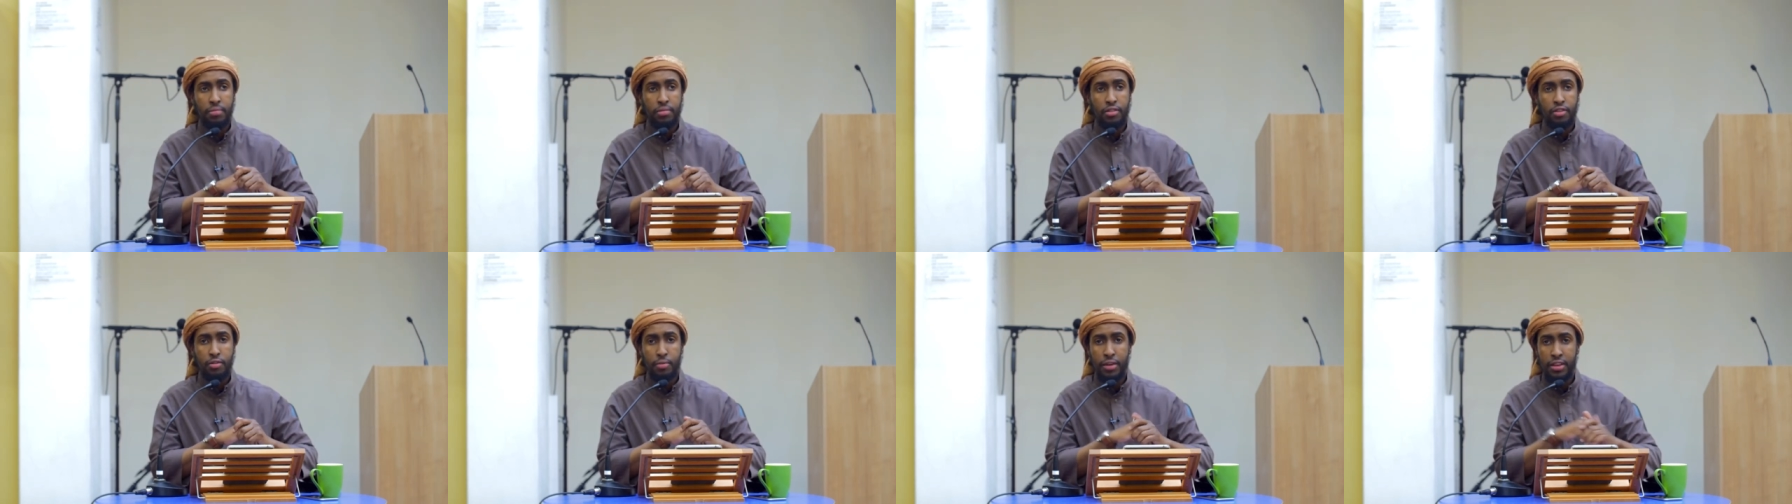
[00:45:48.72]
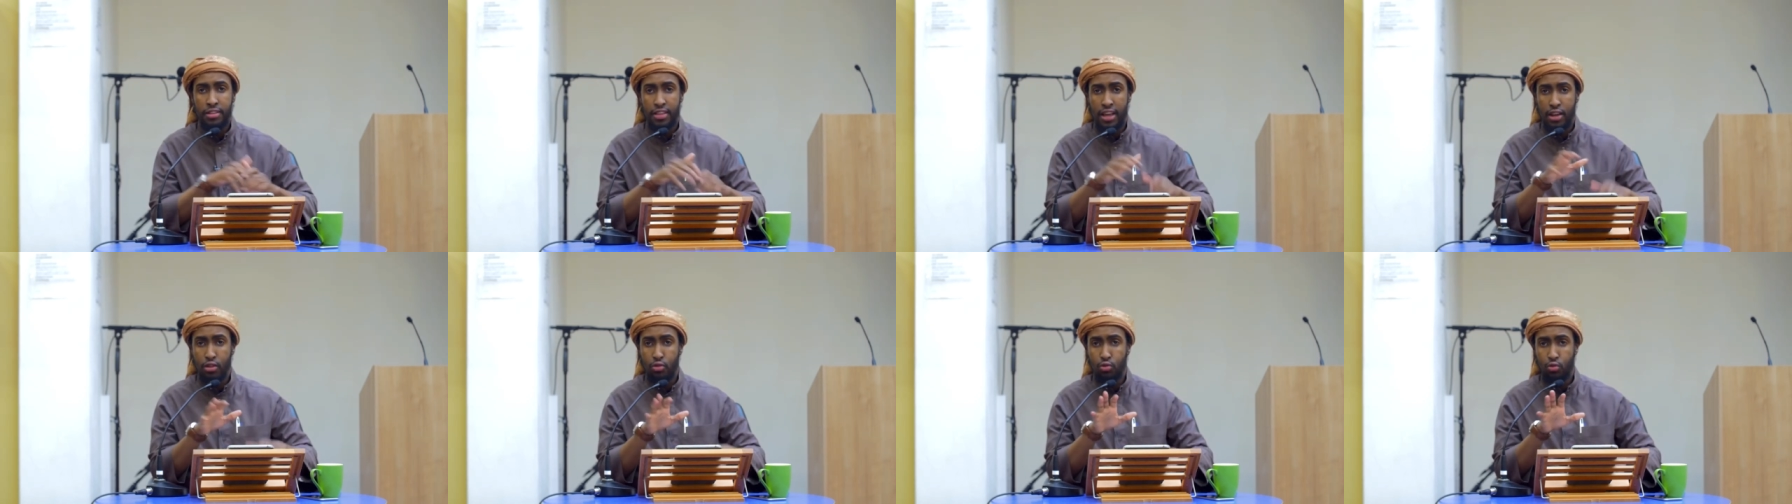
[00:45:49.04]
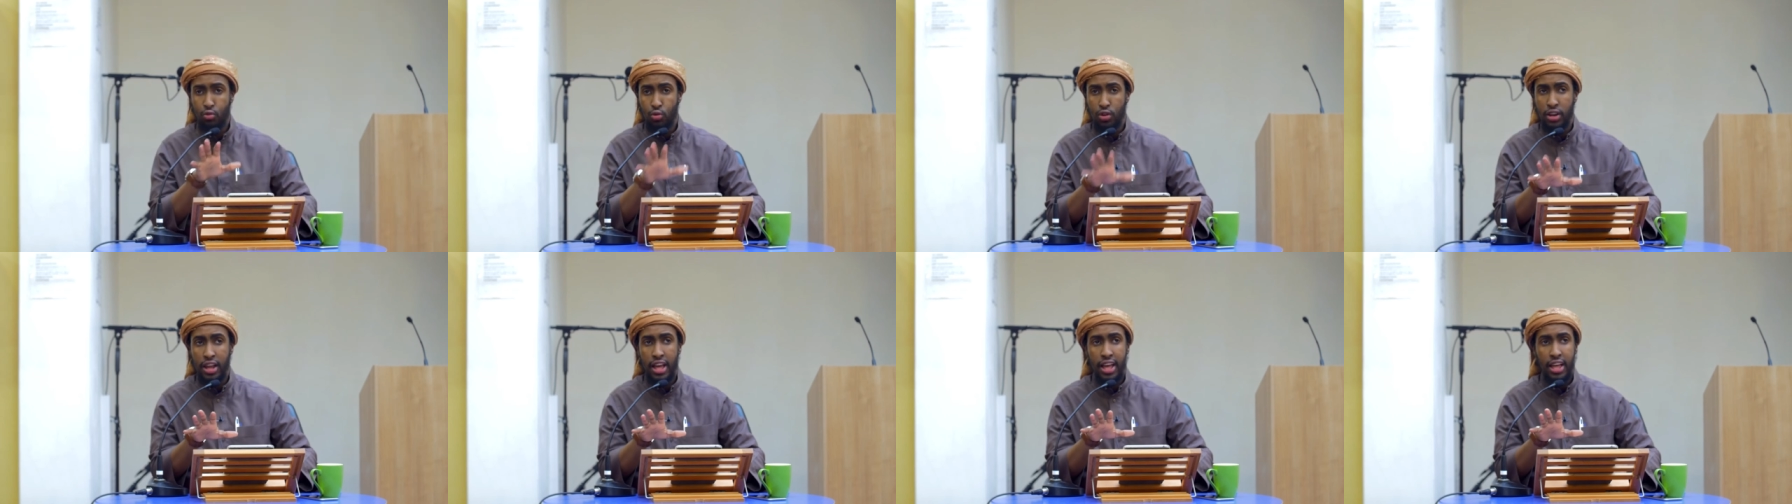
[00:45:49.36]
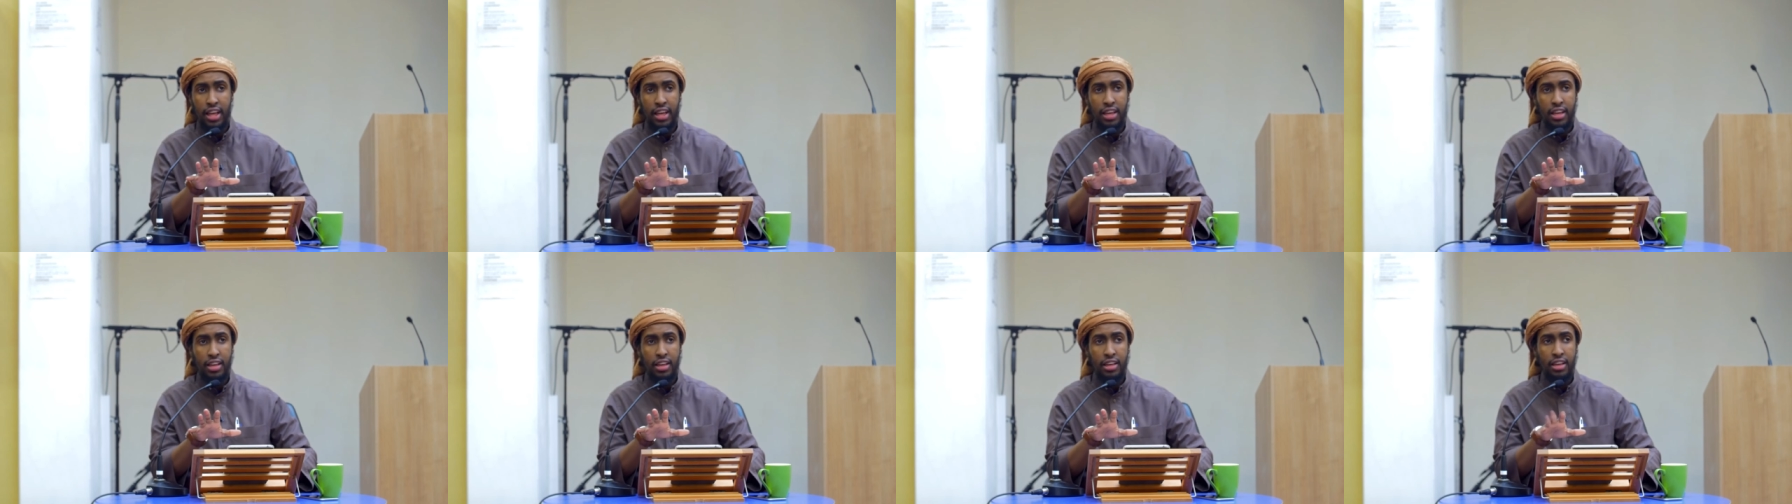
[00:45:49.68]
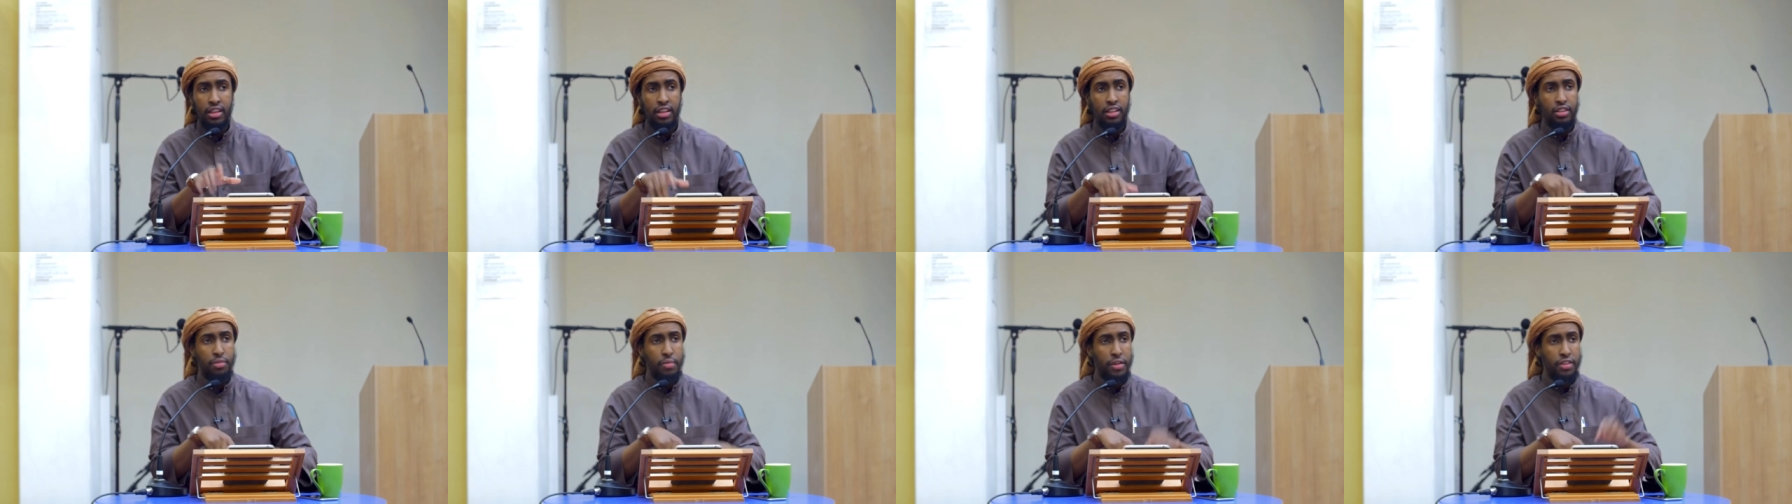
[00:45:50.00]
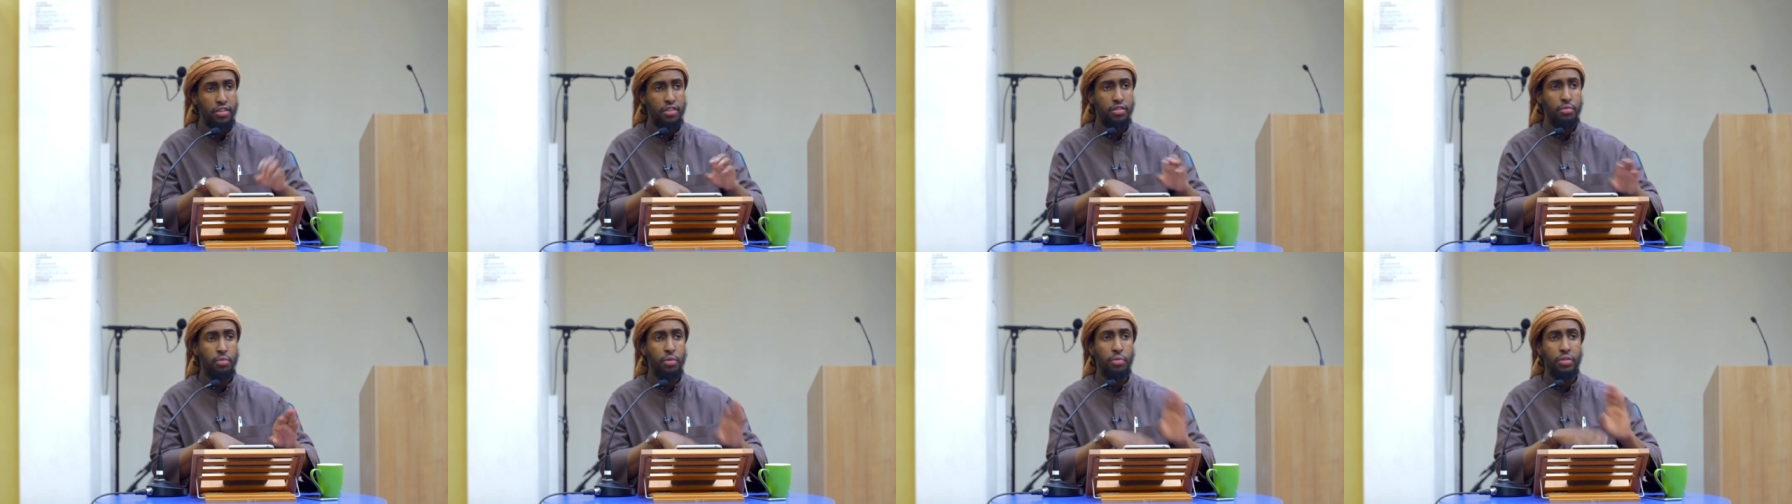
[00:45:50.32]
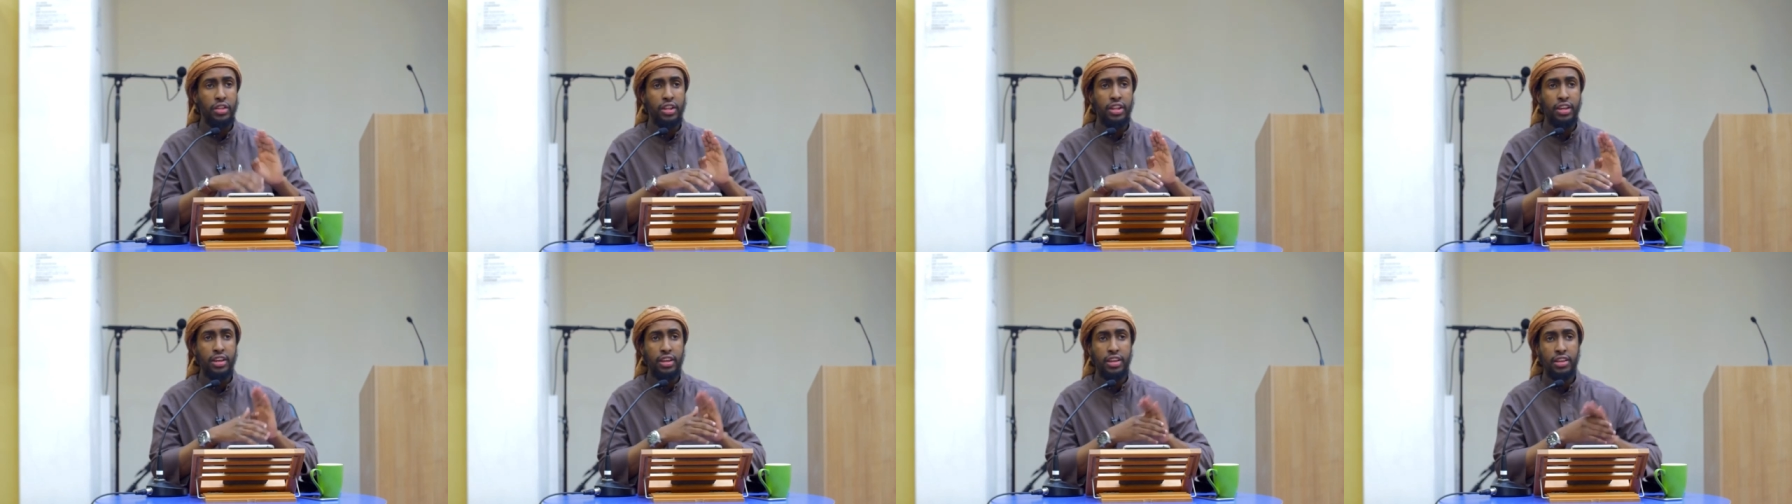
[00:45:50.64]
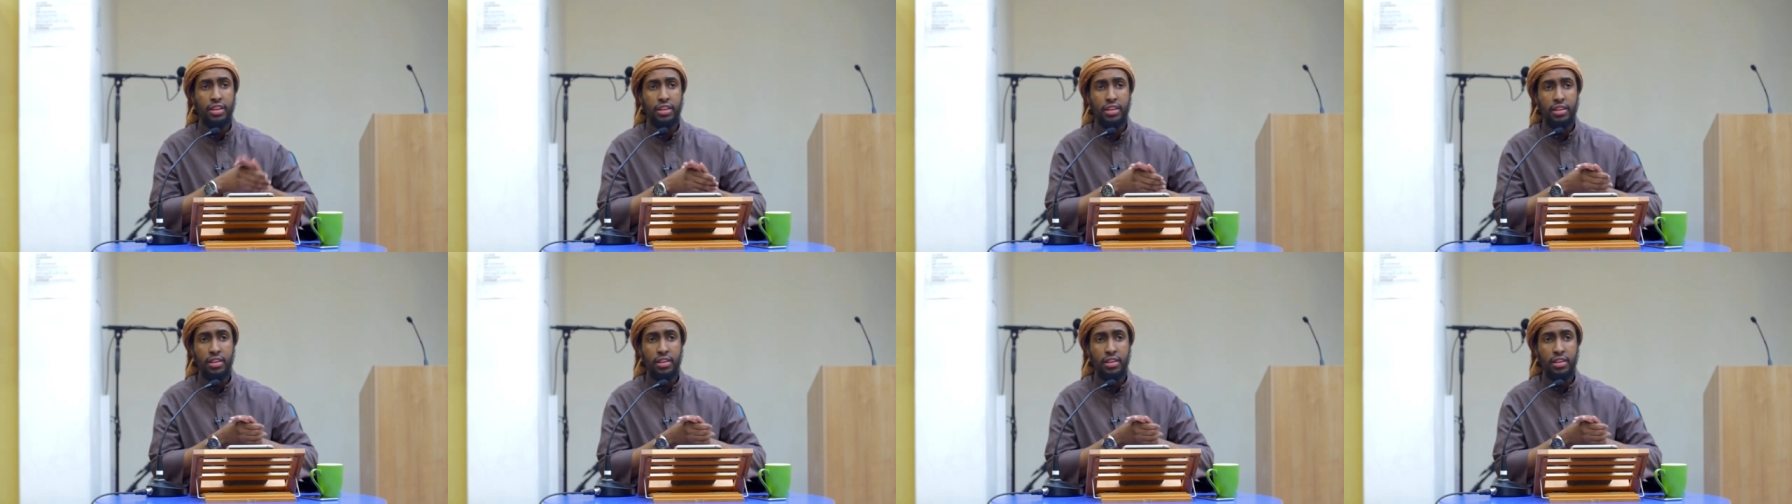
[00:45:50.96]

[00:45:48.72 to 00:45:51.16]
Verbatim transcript: This person is Ahlul Sunnah, this person is Mubtada'.